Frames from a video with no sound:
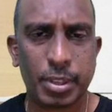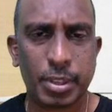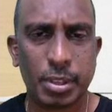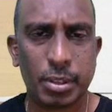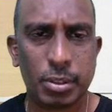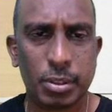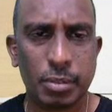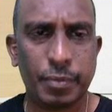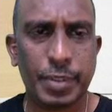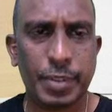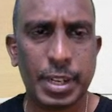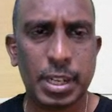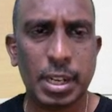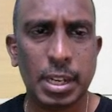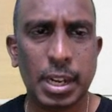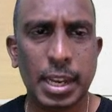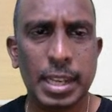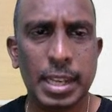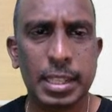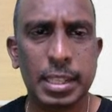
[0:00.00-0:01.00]
So
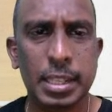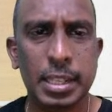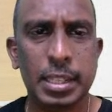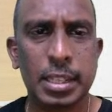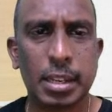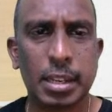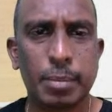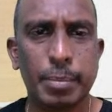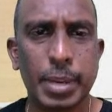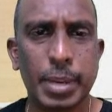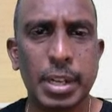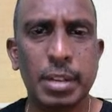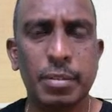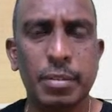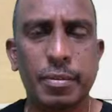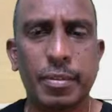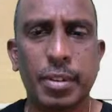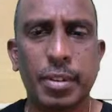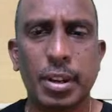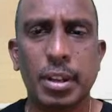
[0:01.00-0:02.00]
fertilizers are meant
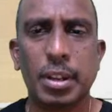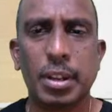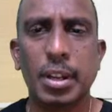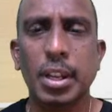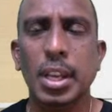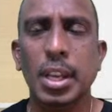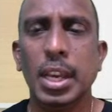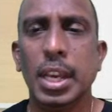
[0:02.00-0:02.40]
for